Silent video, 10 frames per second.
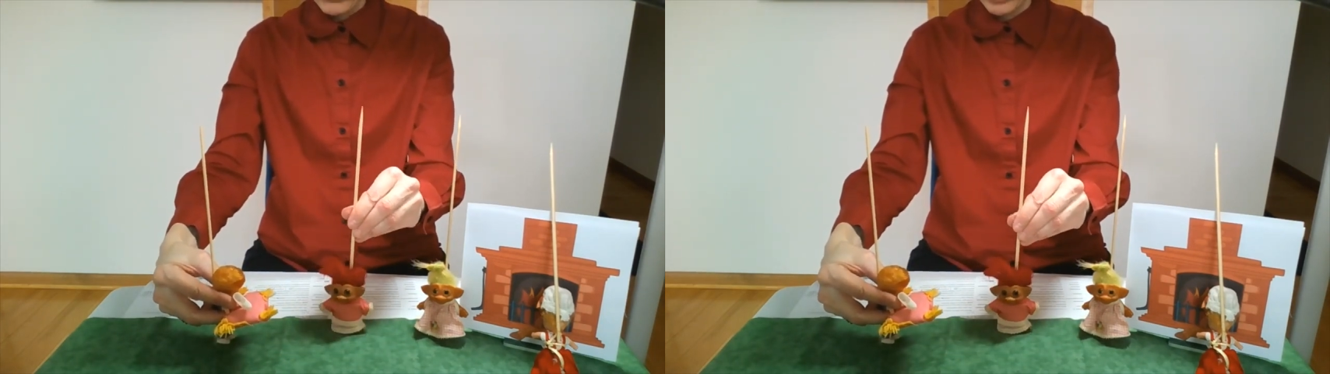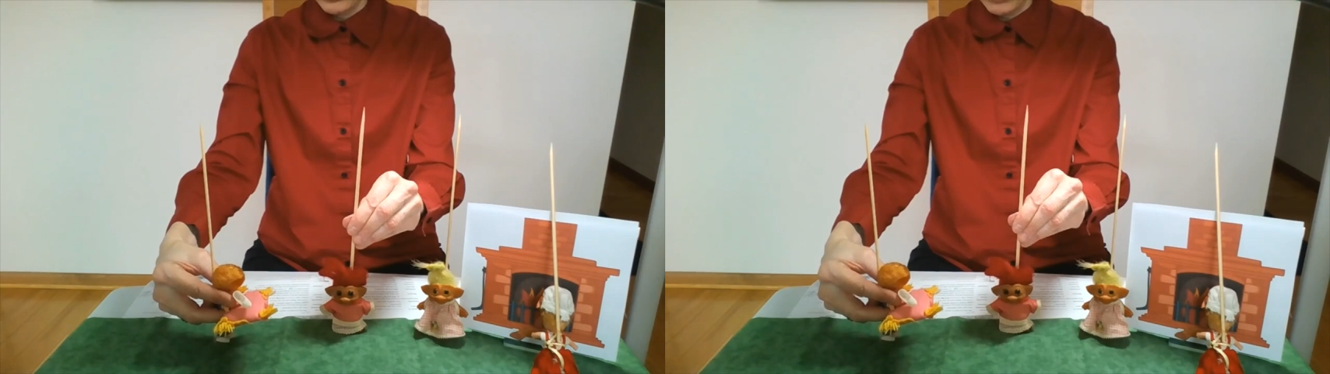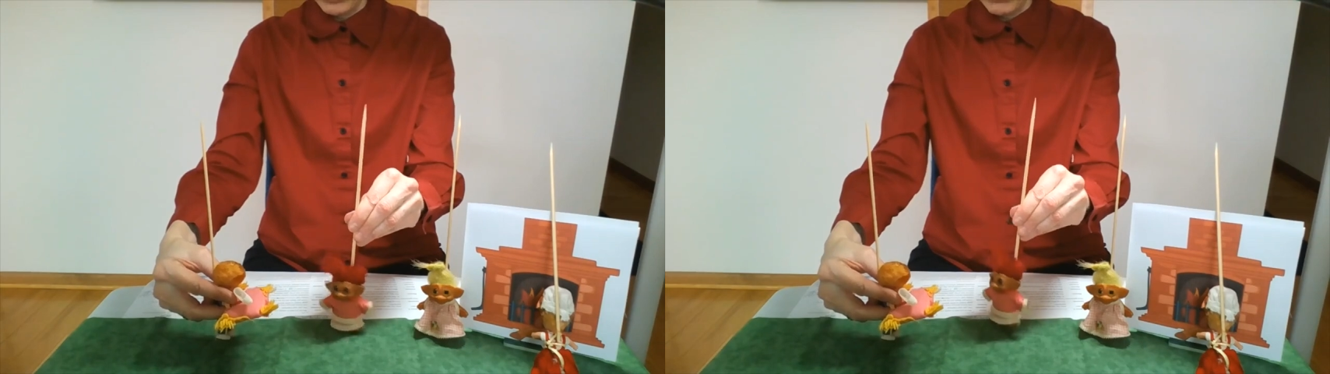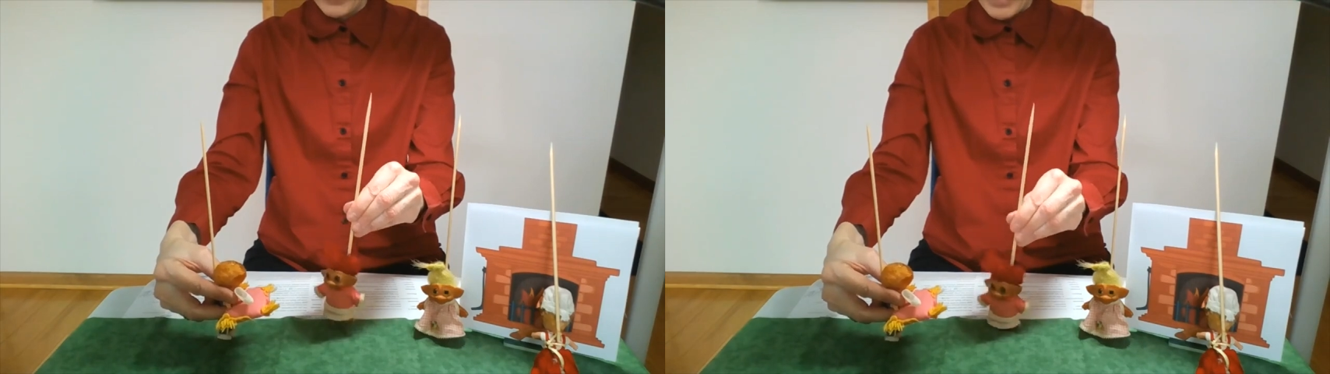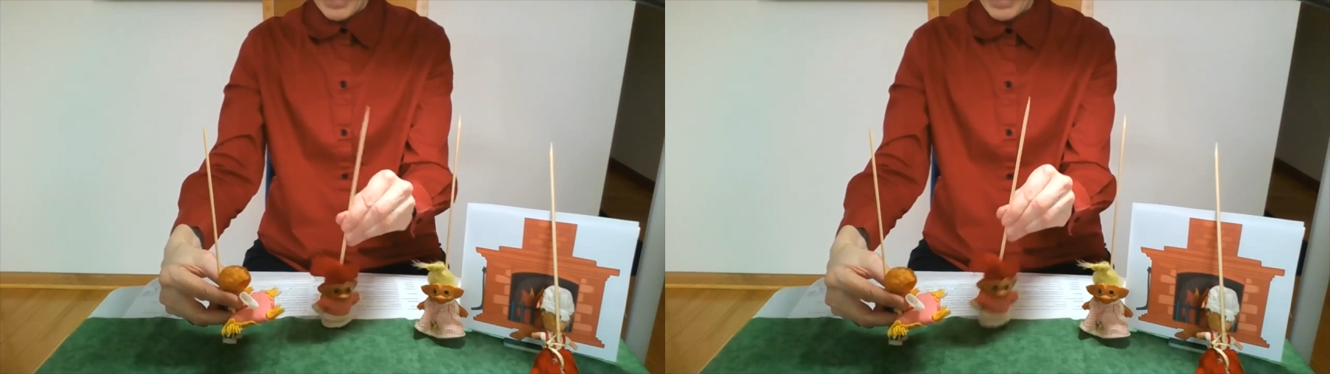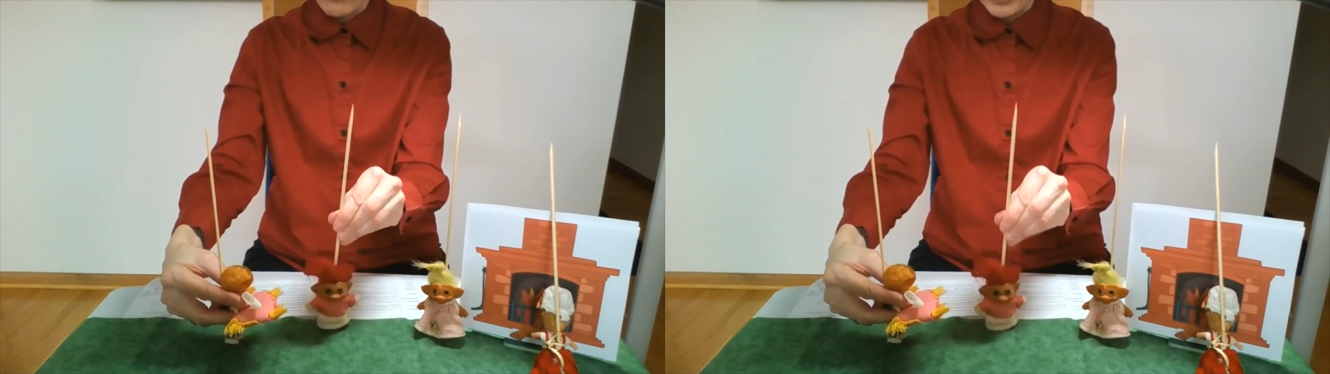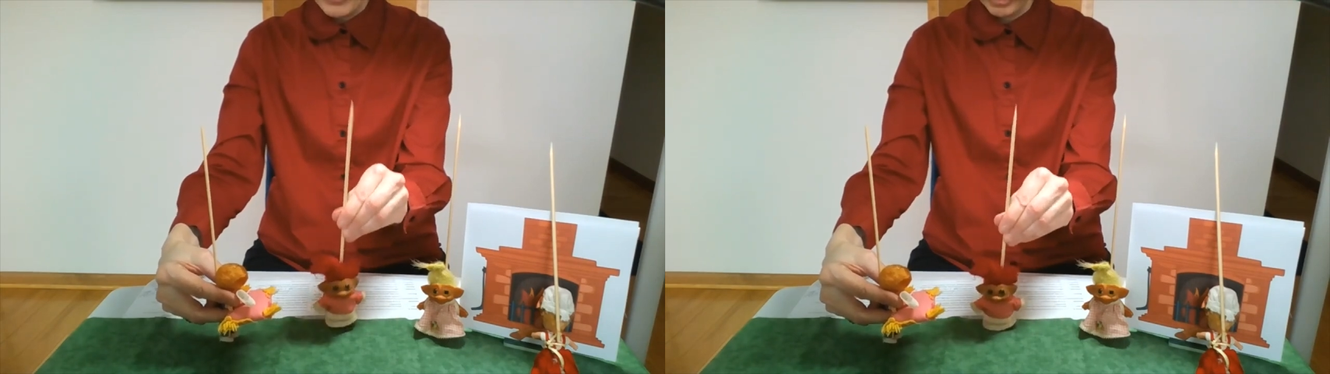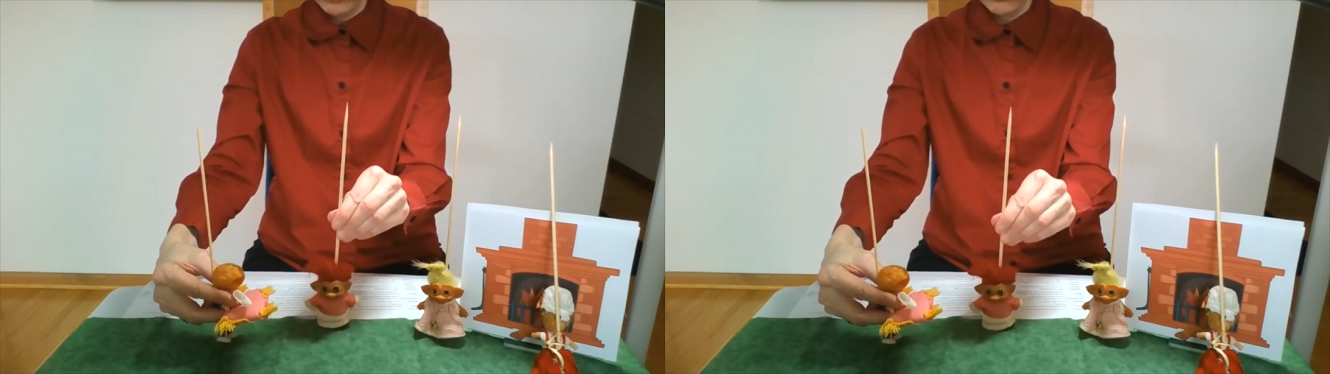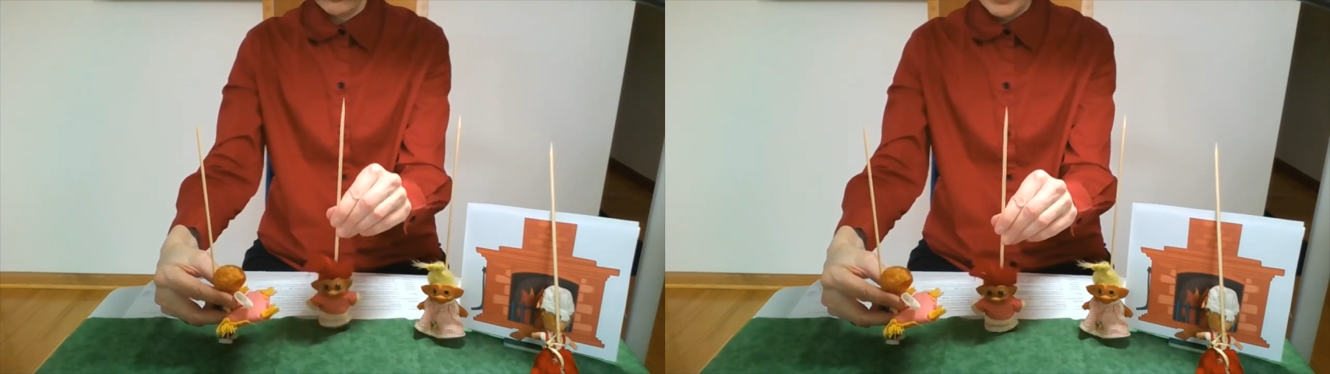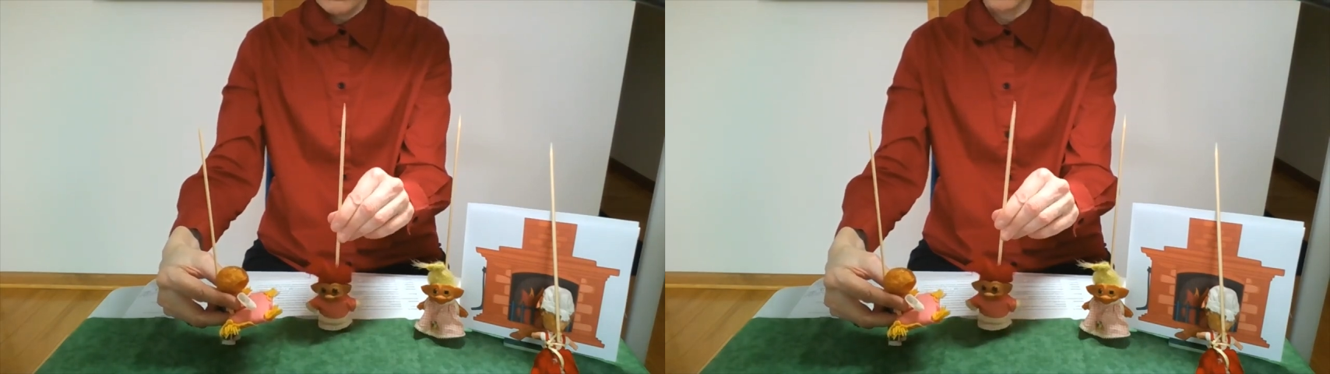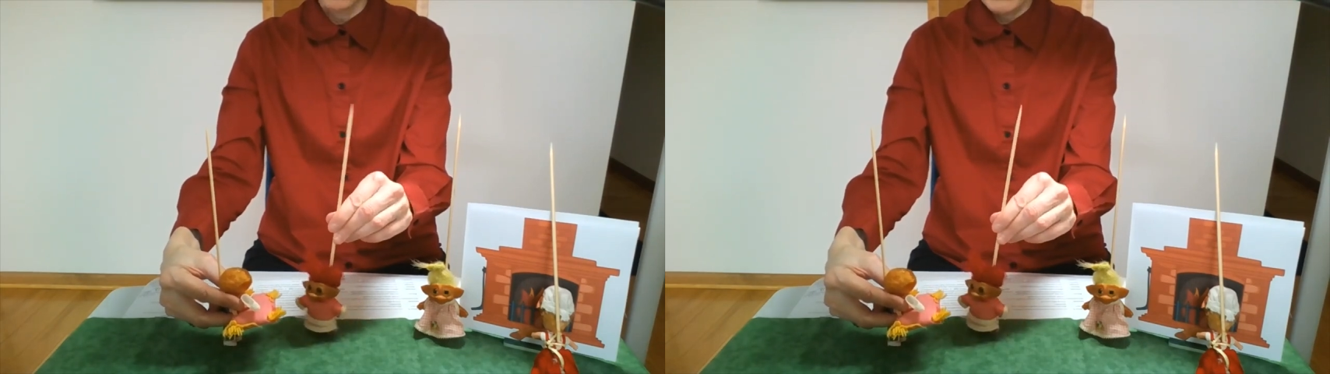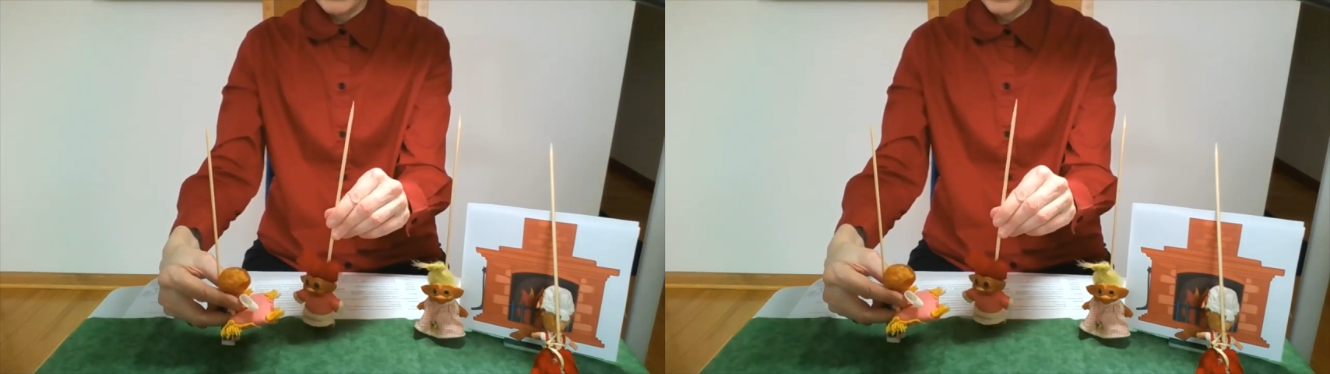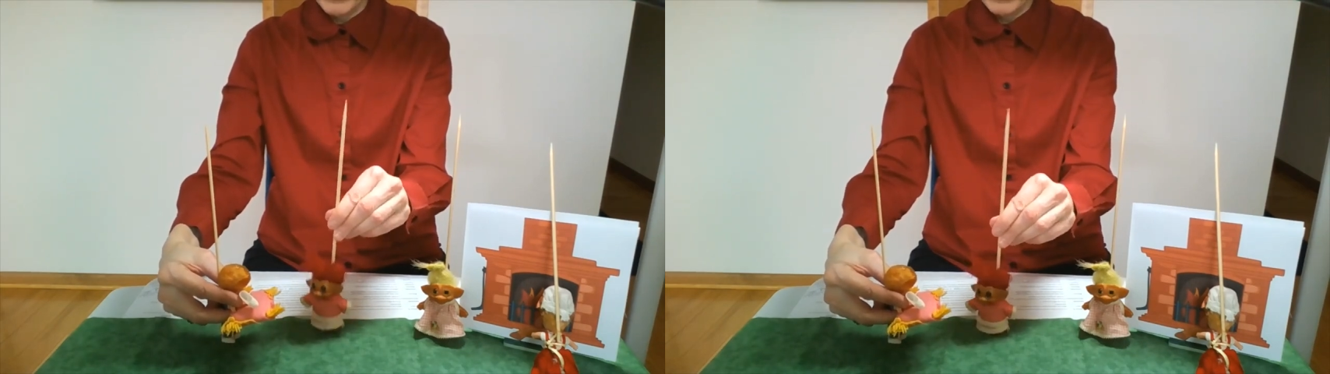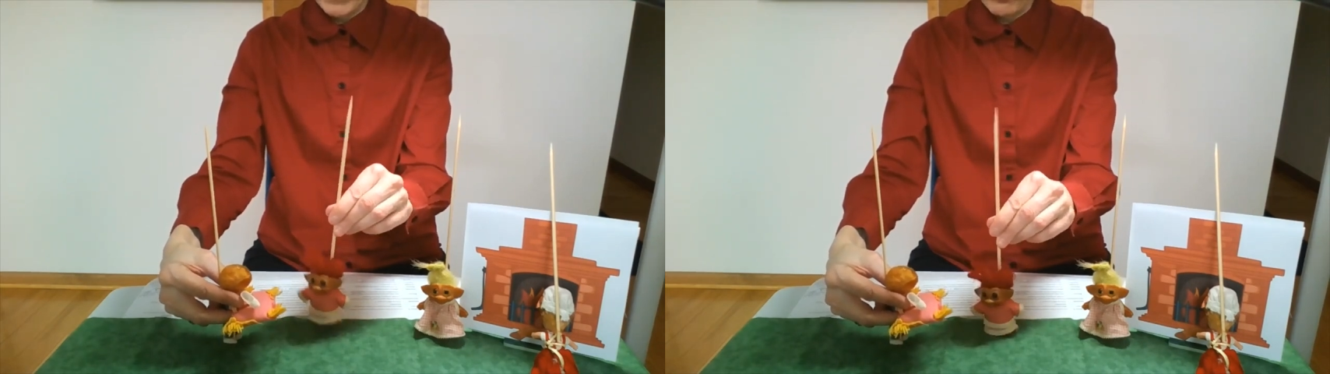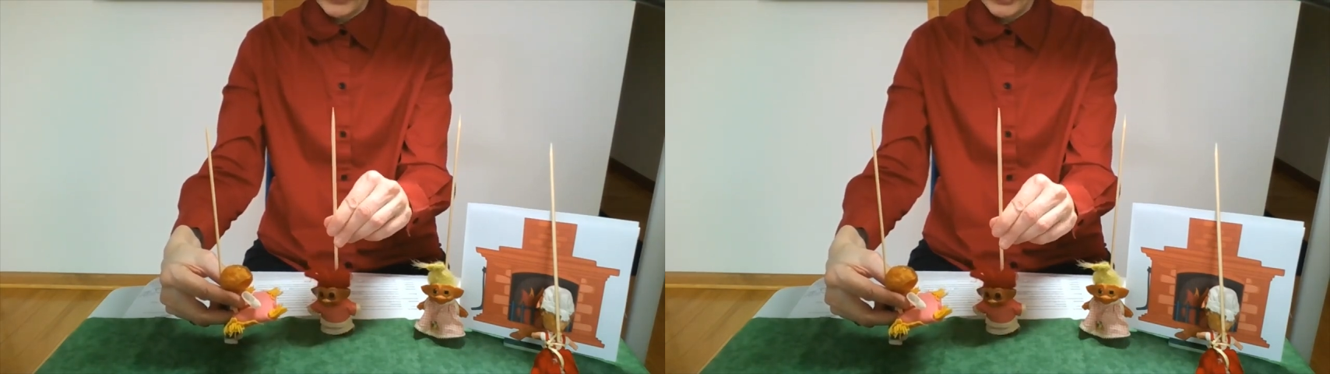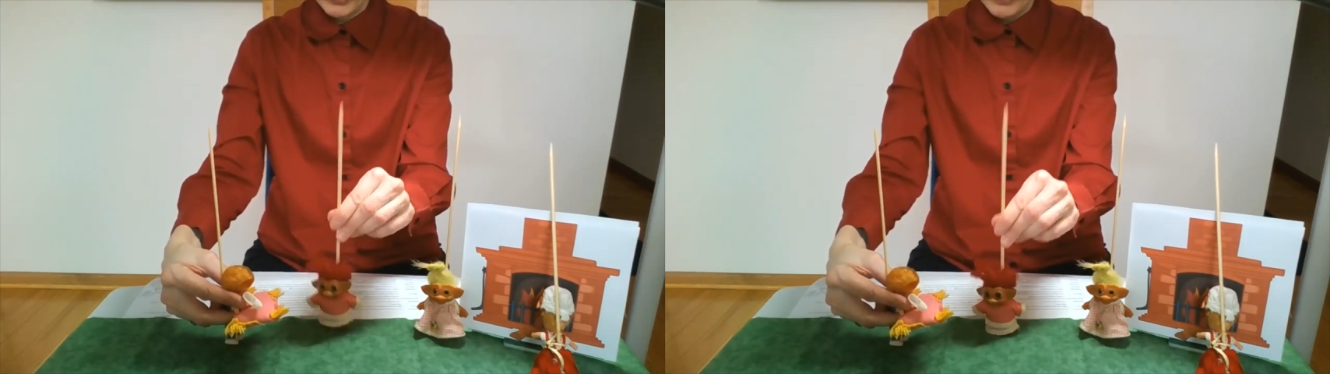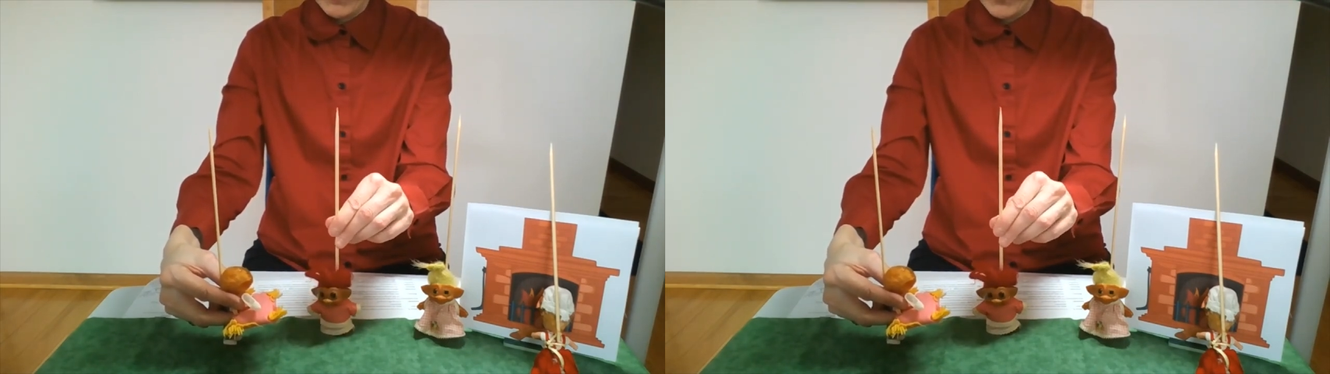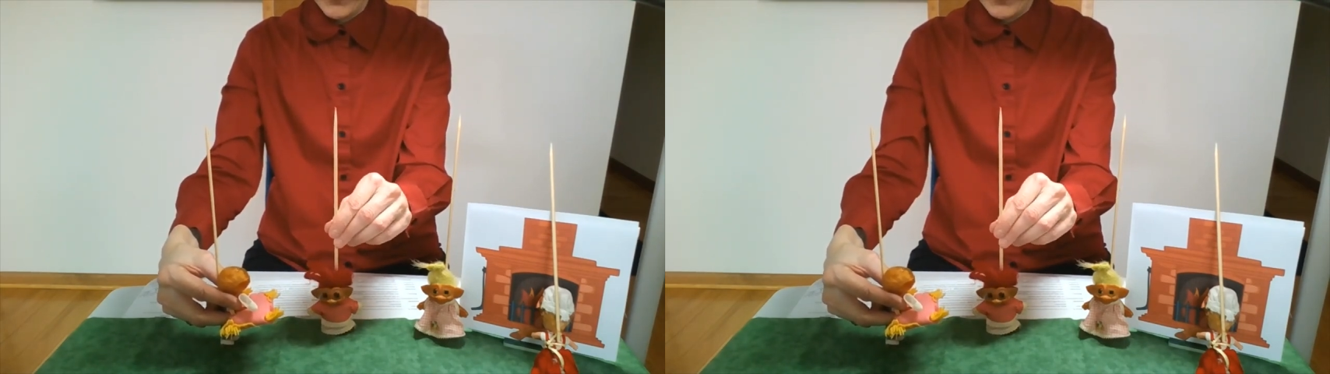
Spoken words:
(no speaker visible)